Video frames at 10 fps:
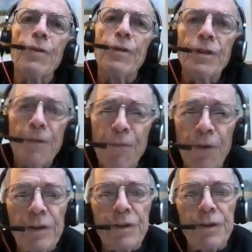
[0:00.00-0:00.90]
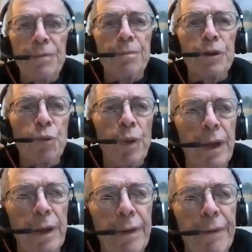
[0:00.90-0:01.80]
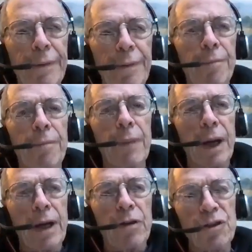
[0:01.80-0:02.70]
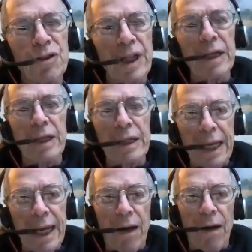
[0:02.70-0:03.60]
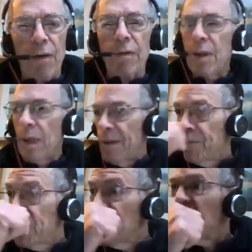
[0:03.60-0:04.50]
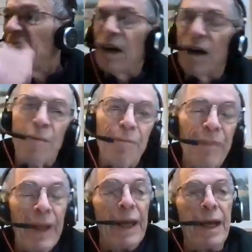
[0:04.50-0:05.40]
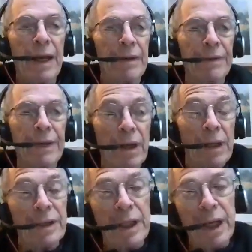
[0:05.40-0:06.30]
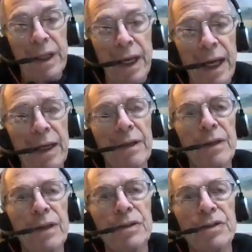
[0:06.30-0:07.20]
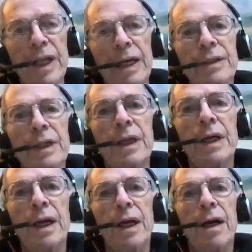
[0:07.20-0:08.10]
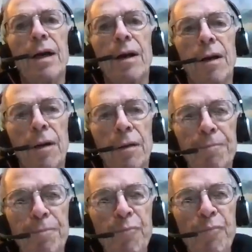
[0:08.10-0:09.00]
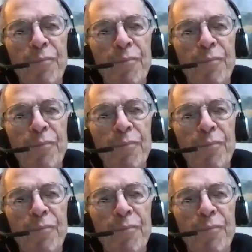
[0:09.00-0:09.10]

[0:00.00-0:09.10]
The difference between my understanding now and in 1988 is that um,